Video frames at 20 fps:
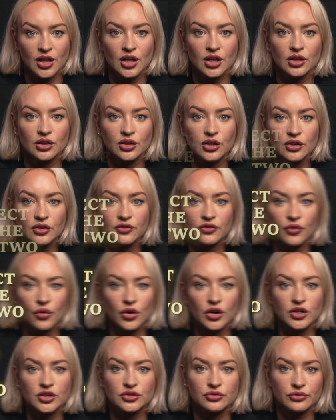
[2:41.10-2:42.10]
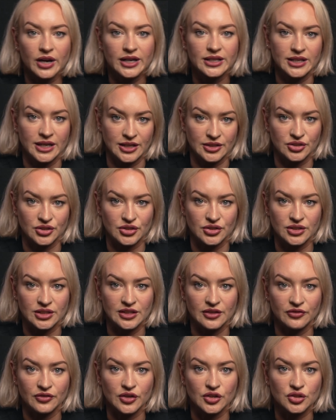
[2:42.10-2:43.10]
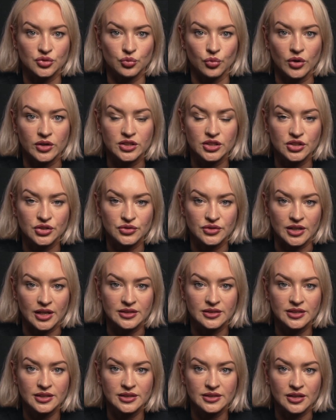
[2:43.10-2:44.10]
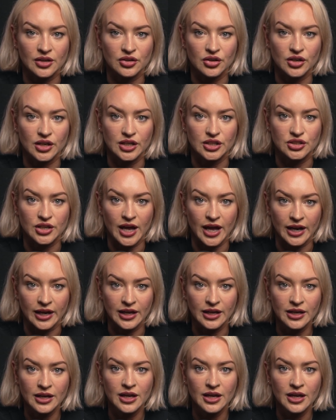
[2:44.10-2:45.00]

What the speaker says: Look for direct answers in the first 1 to 2 sentences under each heading.